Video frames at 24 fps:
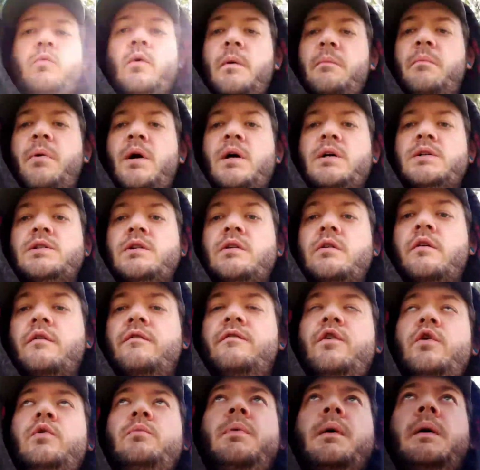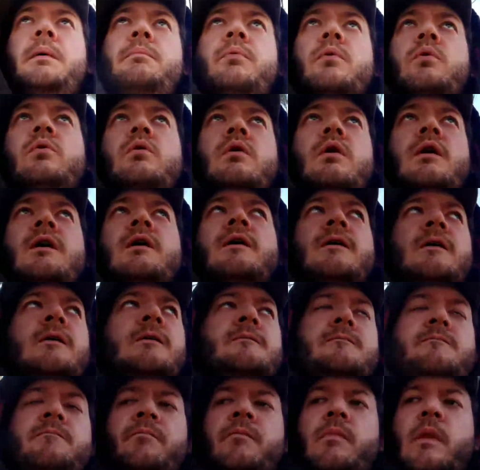one person or a few people,
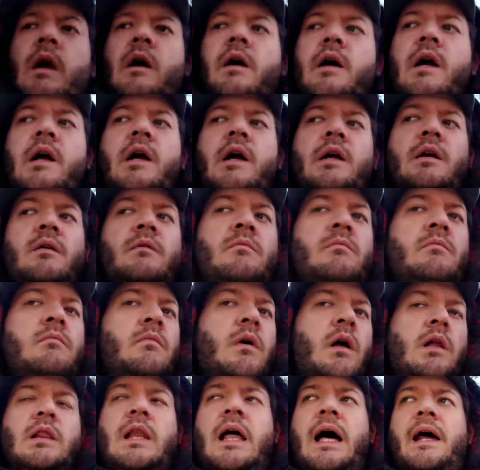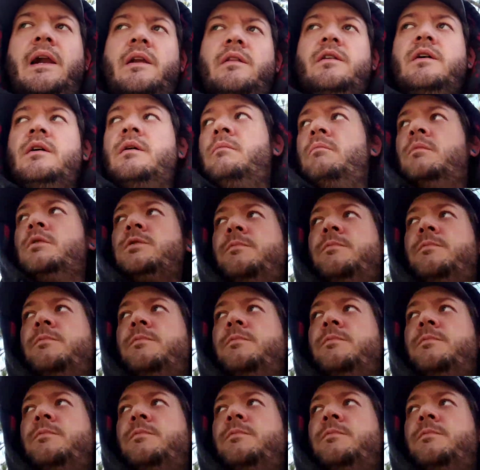and a lot of them,